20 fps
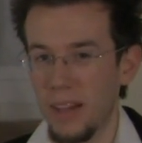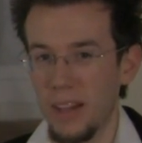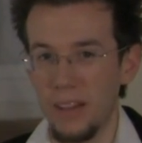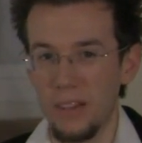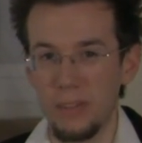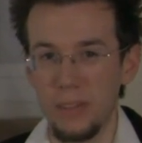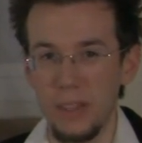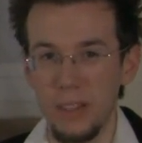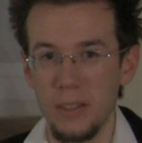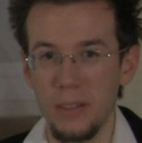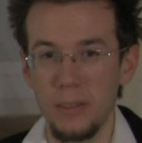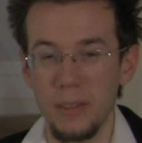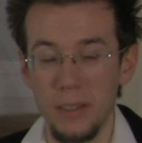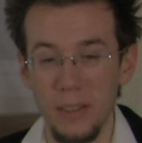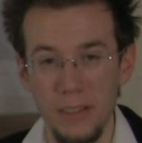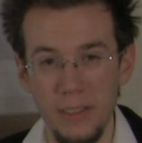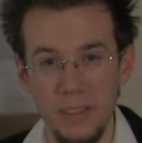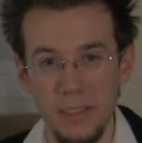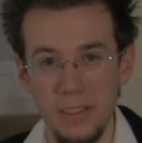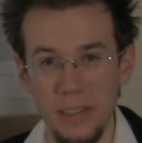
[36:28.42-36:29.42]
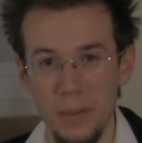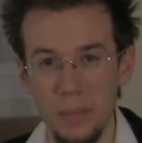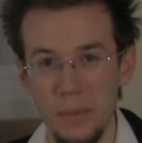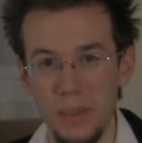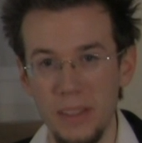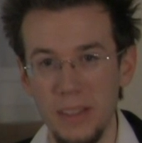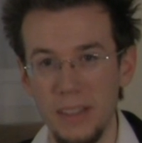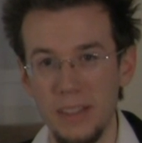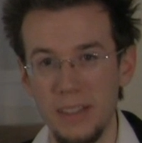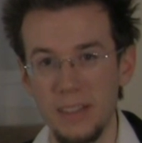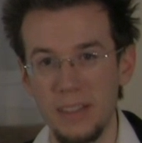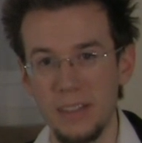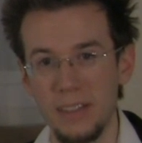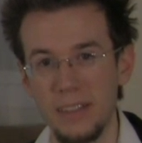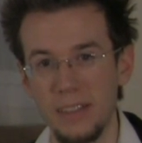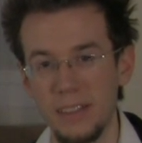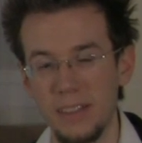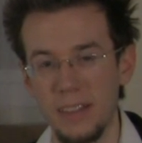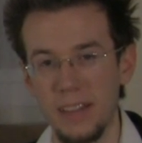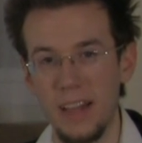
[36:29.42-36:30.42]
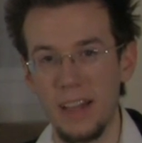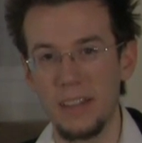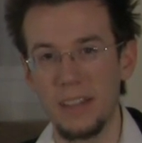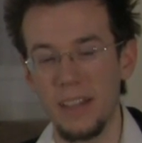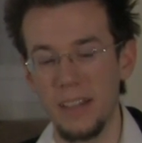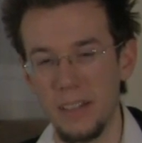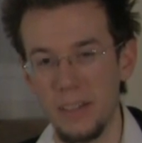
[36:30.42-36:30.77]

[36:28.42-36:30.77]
if you learn something and